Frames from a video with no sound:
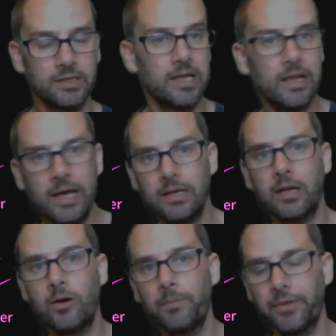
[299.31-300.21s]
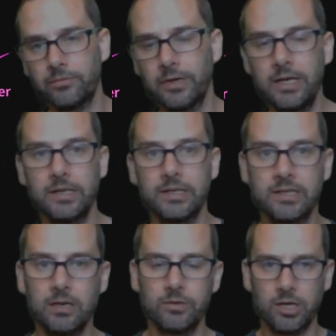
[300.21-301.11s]
They're there to help the reader
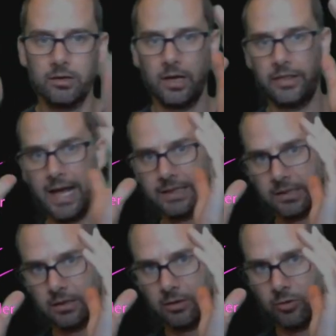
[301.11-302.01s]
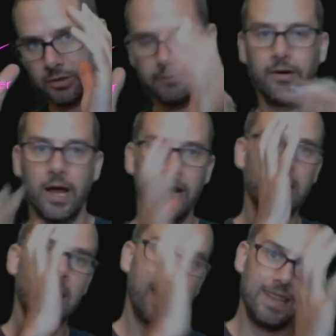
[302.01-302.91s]
distinguish, okay, that's the quantifier
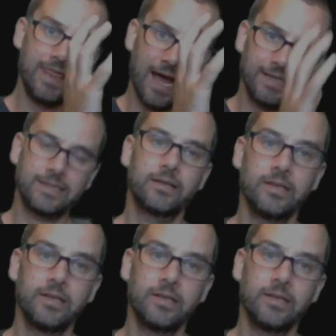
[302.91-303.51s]
and that's the